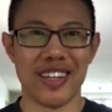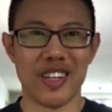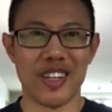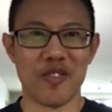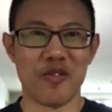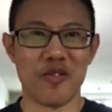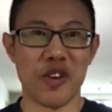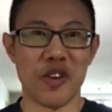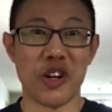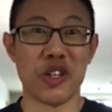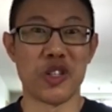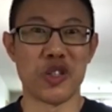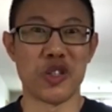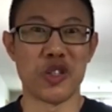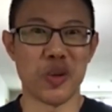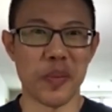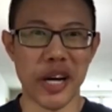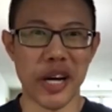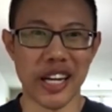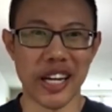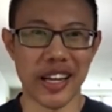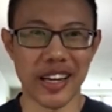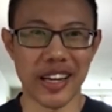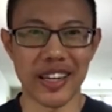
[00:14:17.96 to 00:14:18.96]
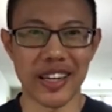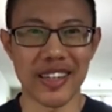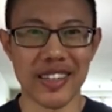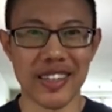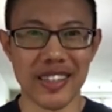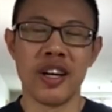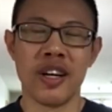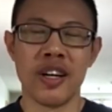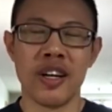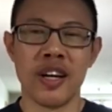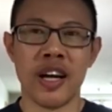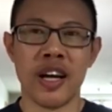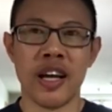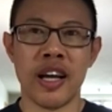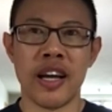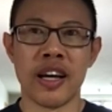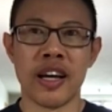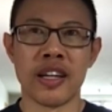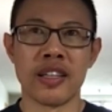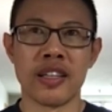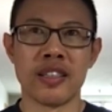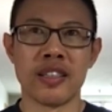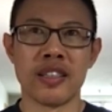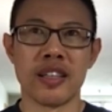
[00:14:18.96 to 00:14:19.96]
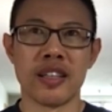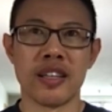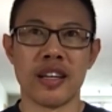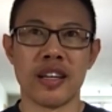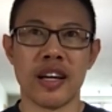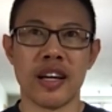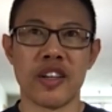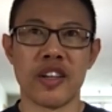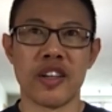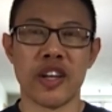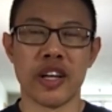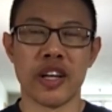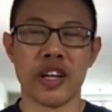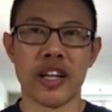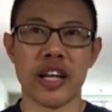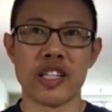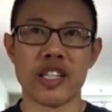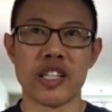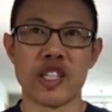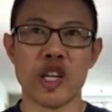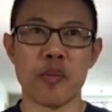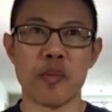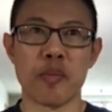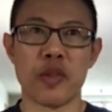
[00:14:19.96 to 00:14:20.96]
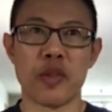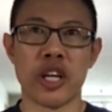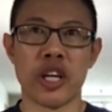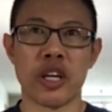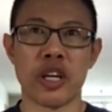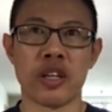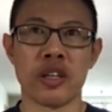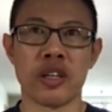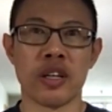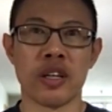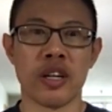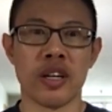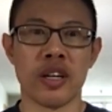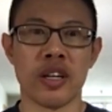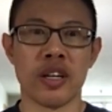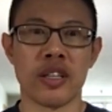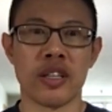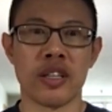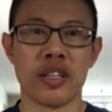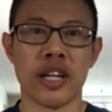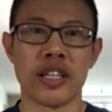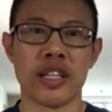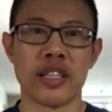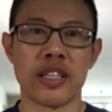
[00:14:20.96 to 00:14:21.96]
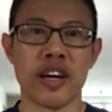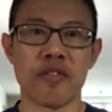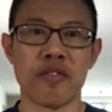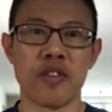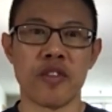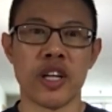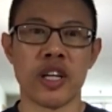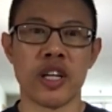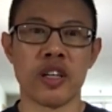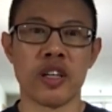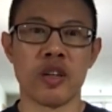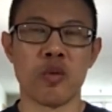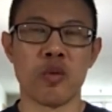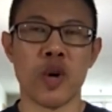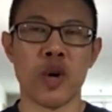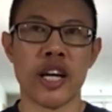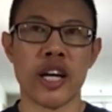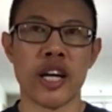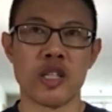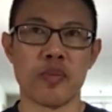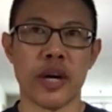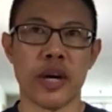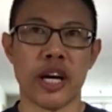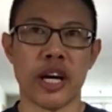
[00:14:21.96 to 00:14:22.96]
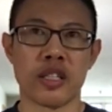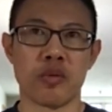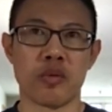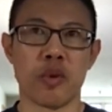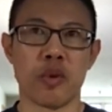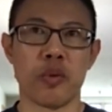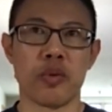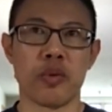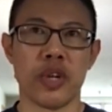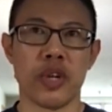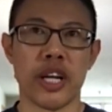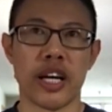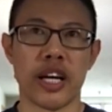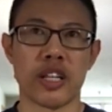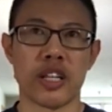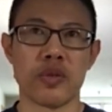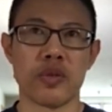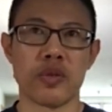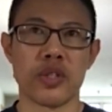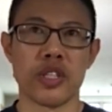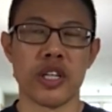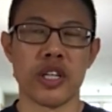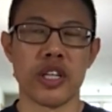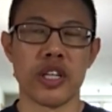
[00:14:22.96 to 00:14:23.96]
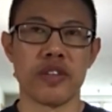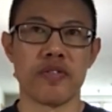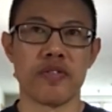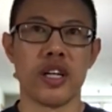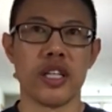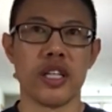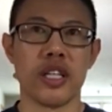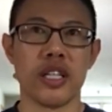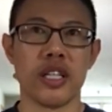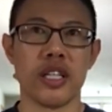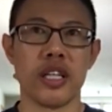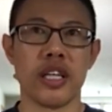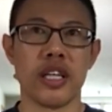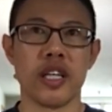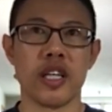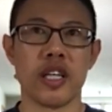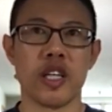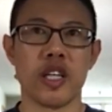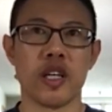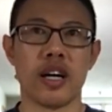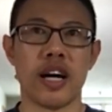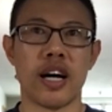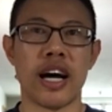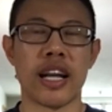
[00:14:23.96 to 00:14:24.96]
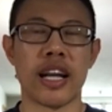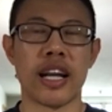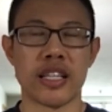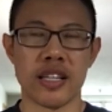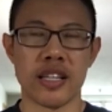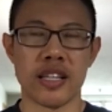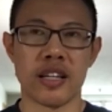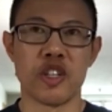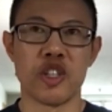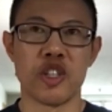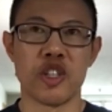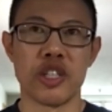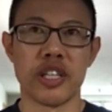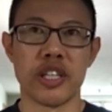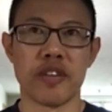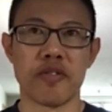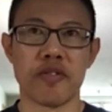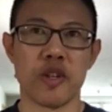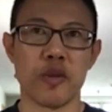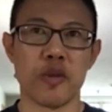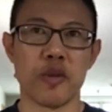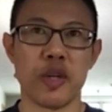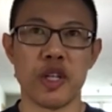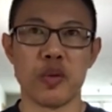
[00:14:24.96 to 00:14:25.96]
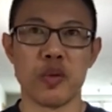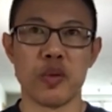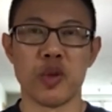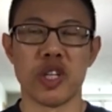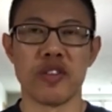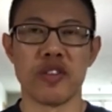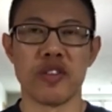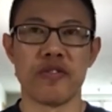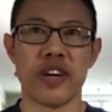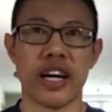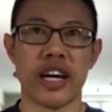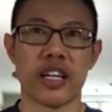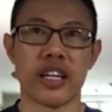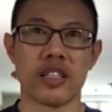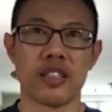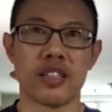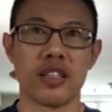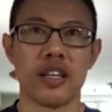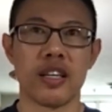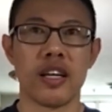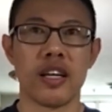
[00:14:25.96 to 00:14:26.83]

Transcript: very dramatic. And I think that's something that definitely one aspect we would like to see if the Alexander GFAP would affect